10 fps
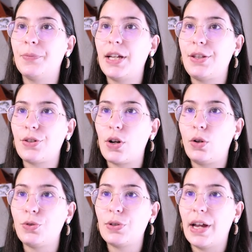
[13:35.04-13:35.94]
it's
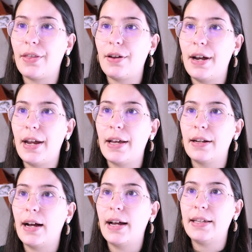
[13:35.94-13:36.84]
all together
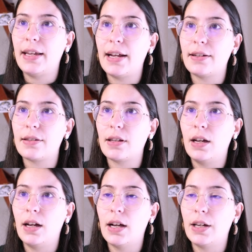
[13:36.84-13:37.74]
and I can't
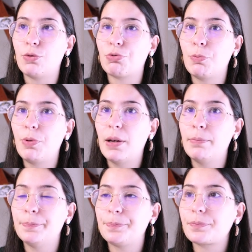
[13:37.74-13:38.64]
ungroup
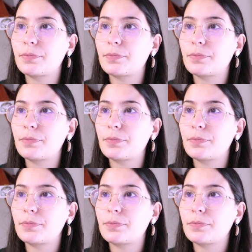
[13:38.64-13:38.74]
them.